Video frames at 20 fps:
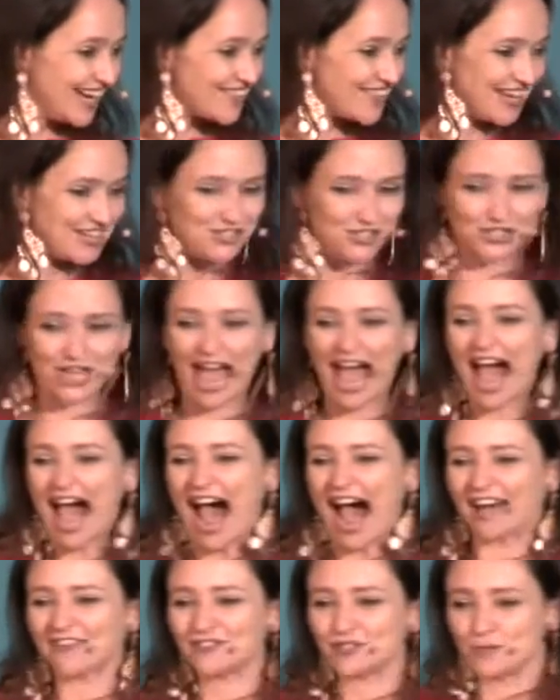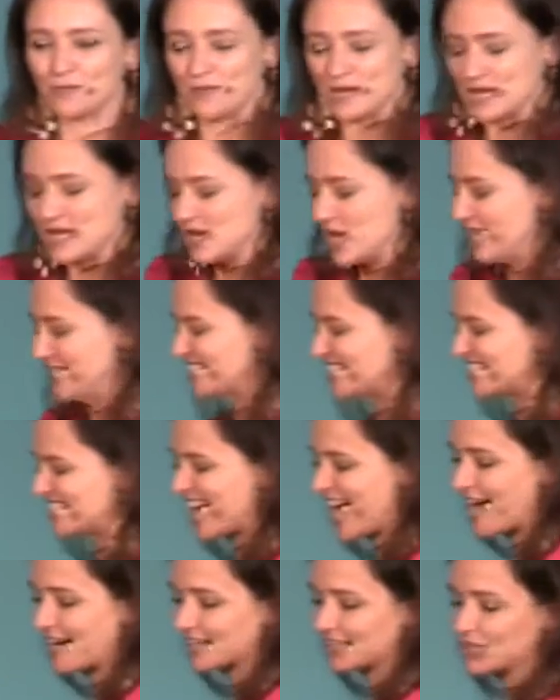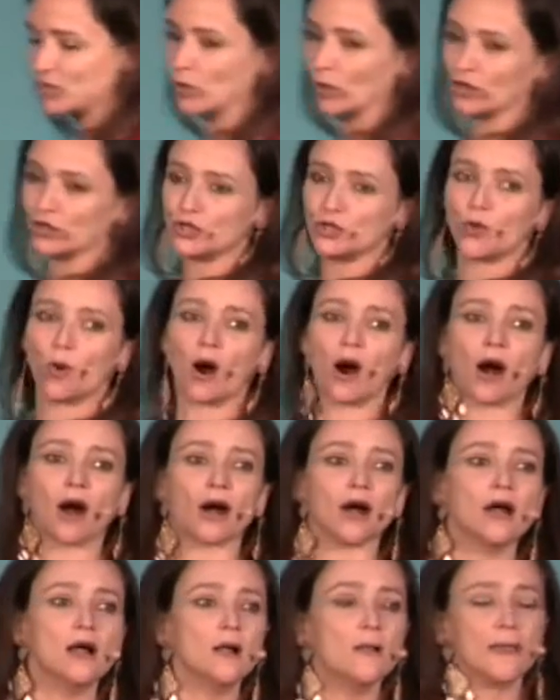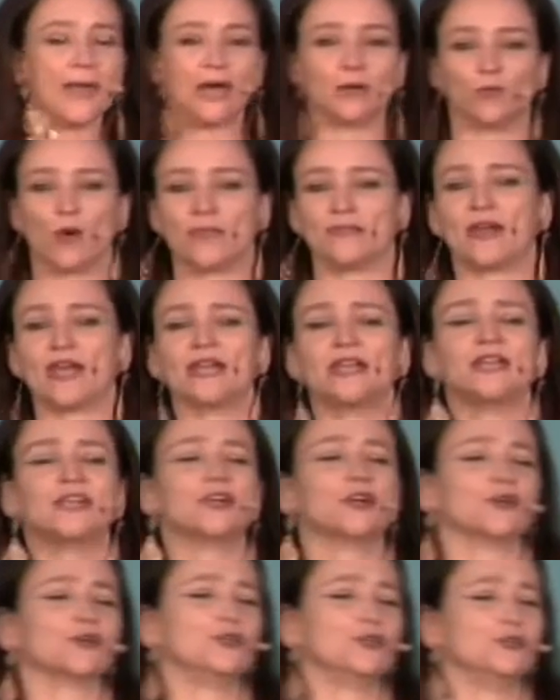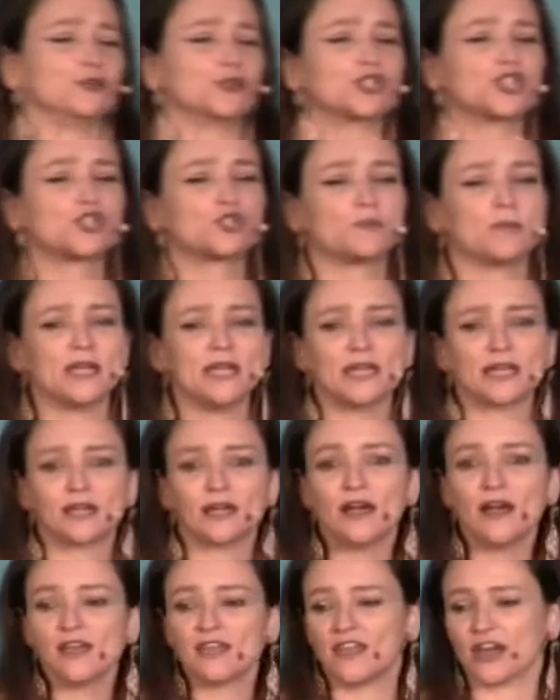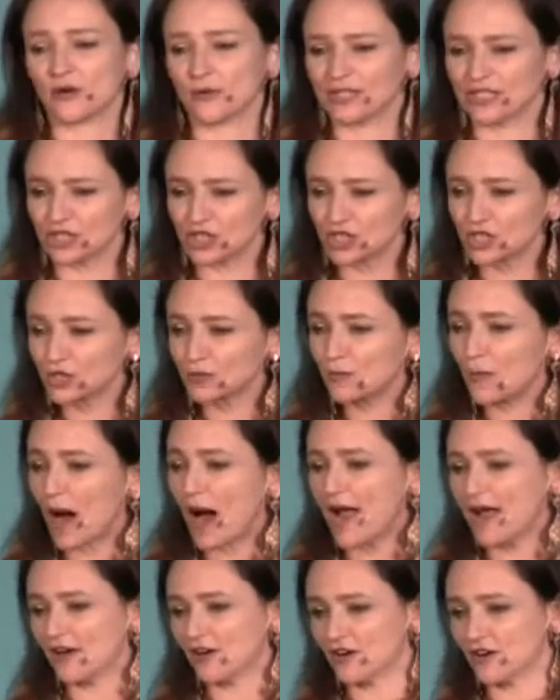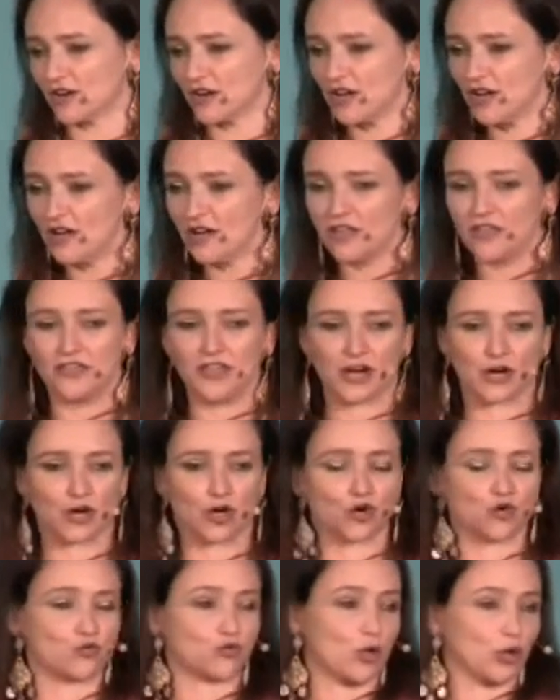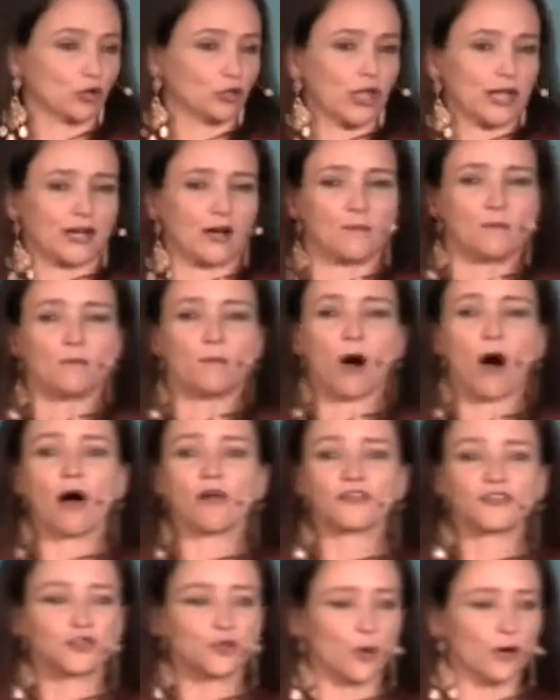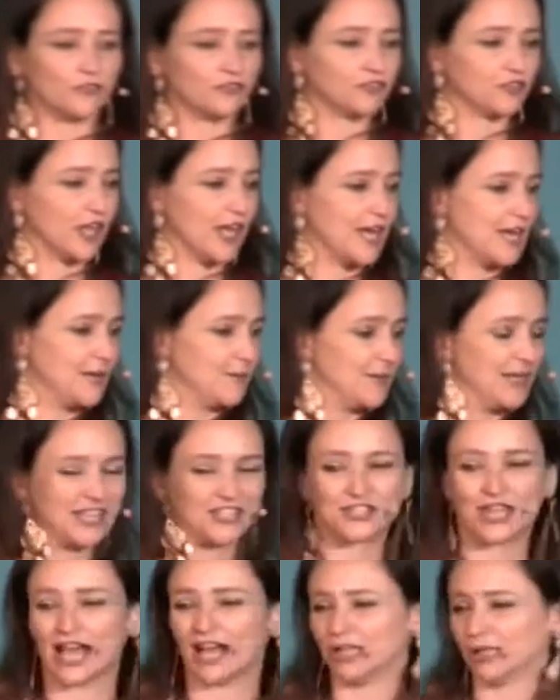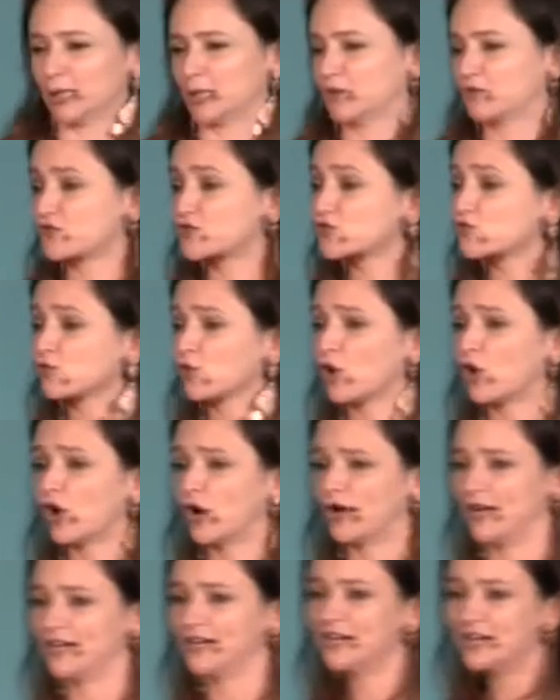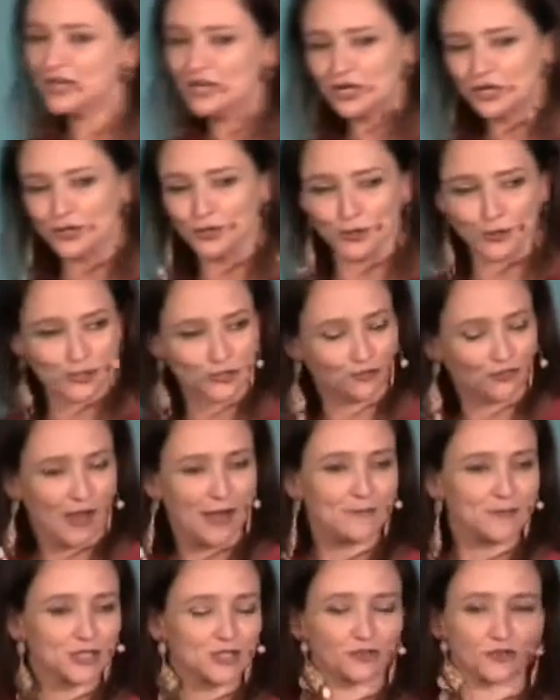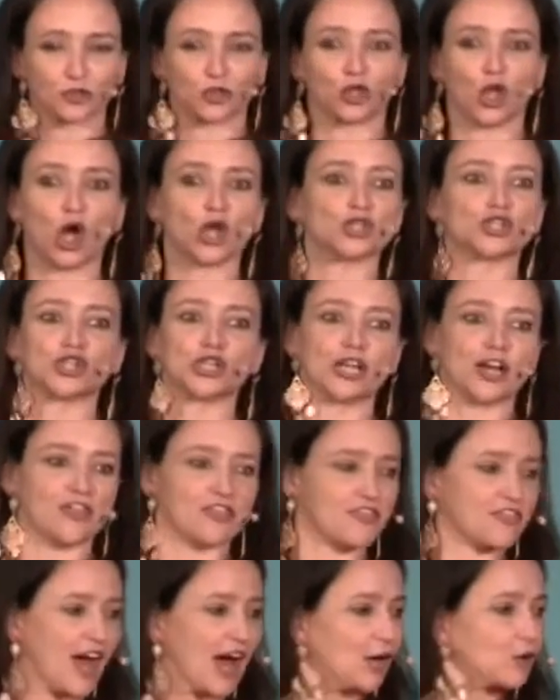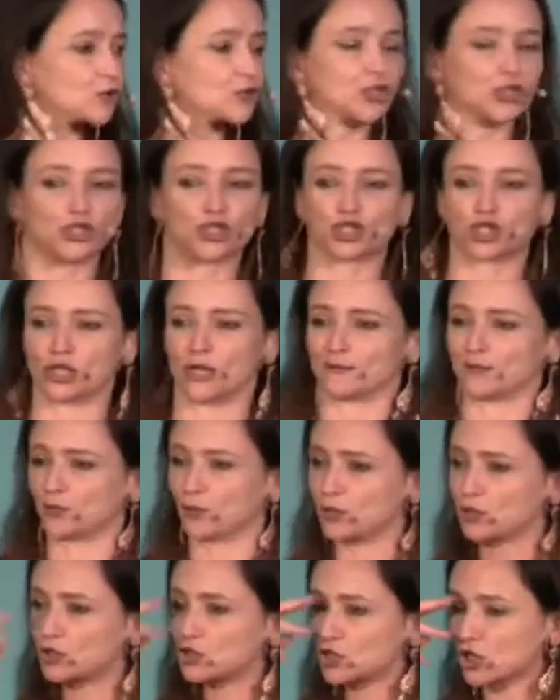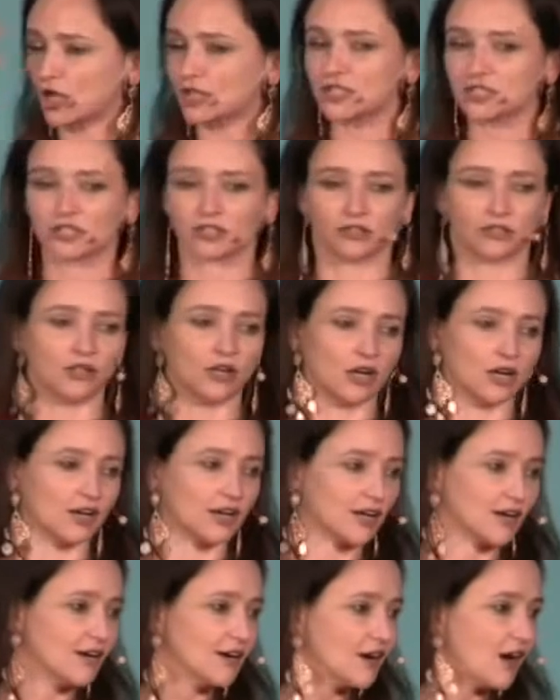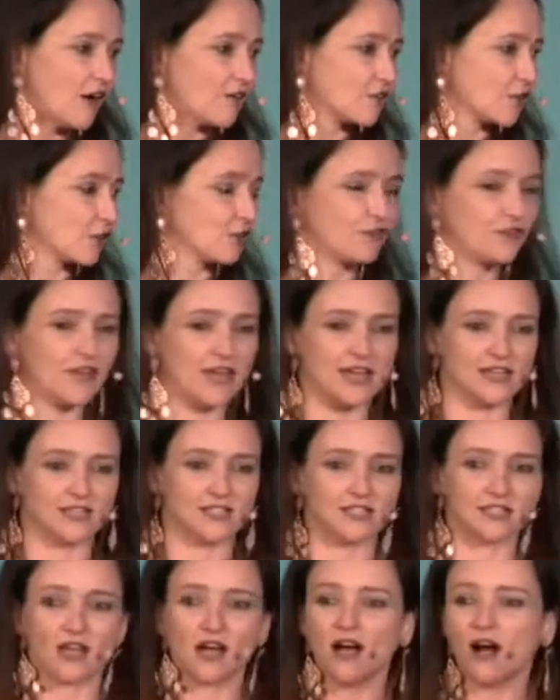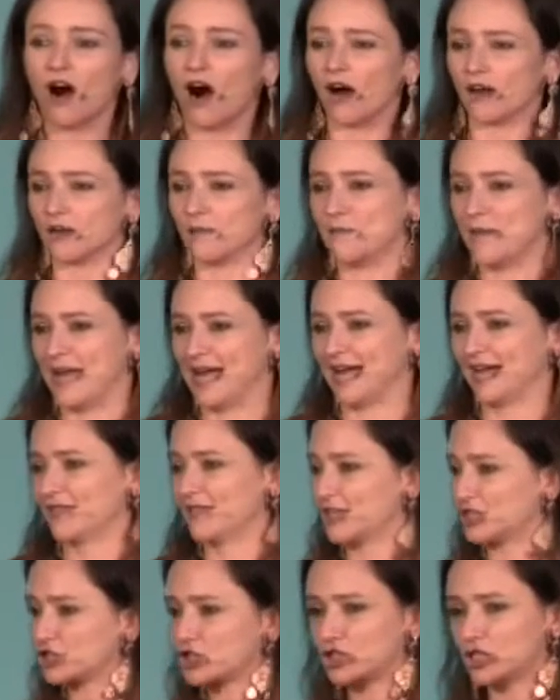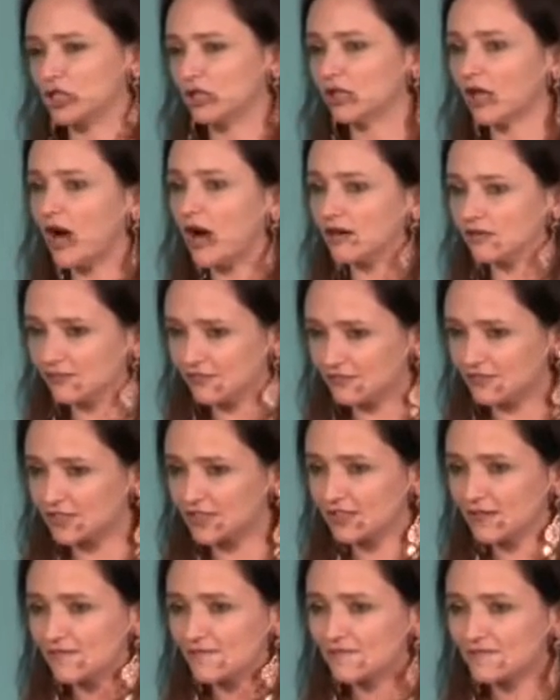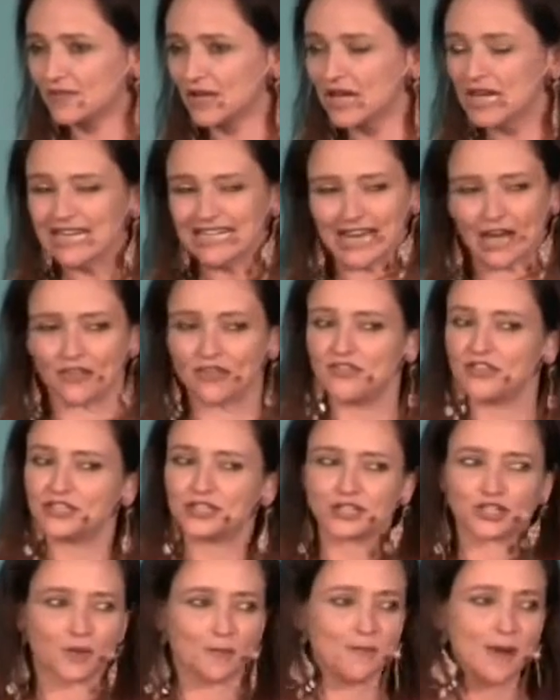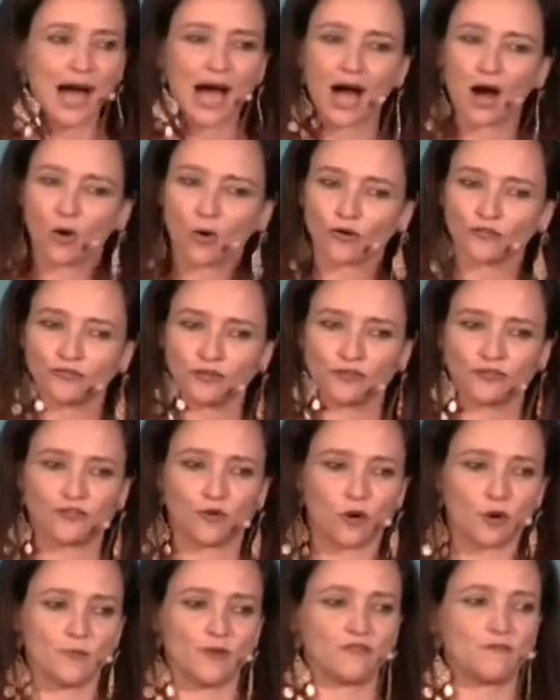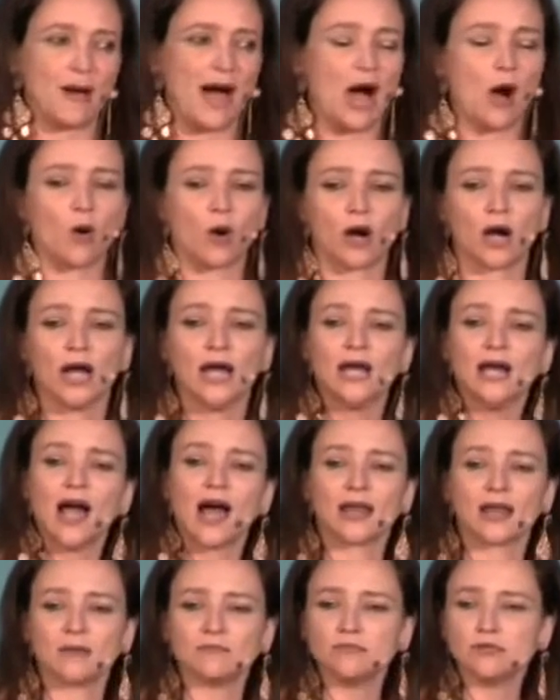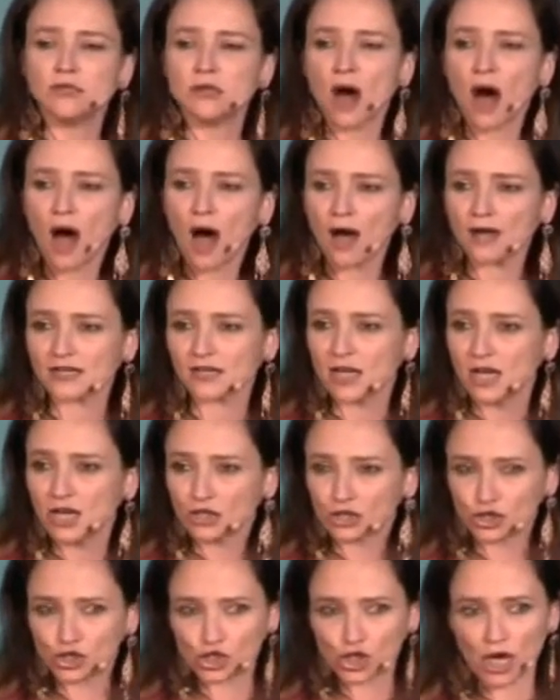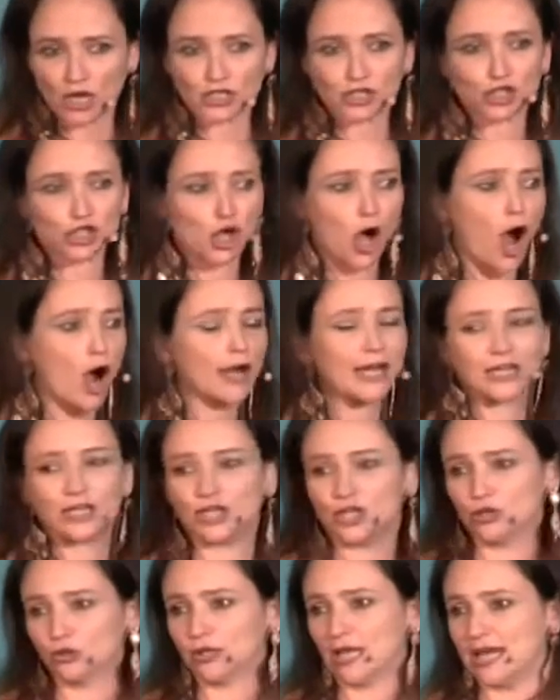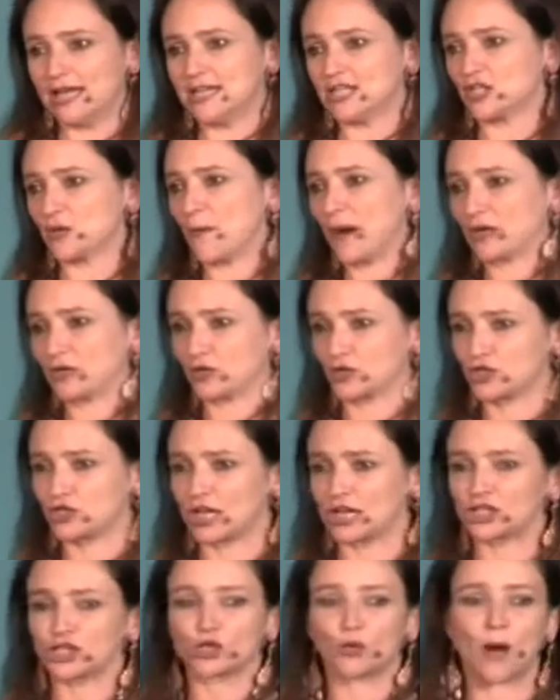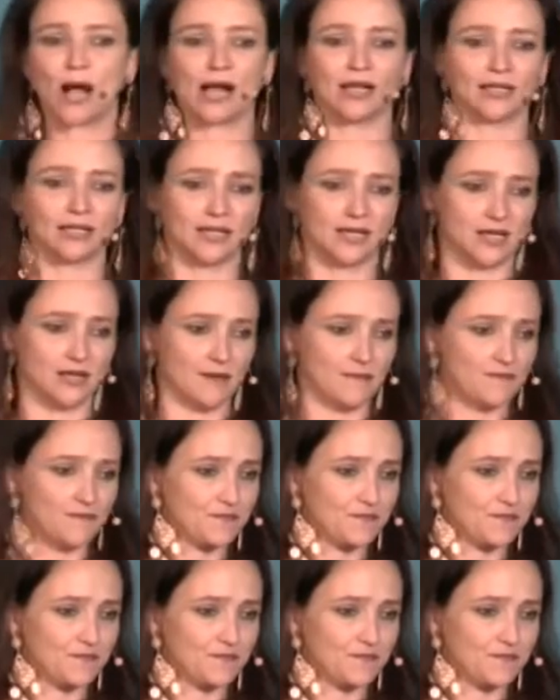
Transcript: They just have to be exactly where you are. And when they hear you speak, they're inspired. They're, they're like a moth to a flame. It's Helen of Troy who is famous for launching a thousand ships with just the look of her face on a man that she loved. Now, this is a powerful form of power, and I'm not just talking to you ladies about your sexuality.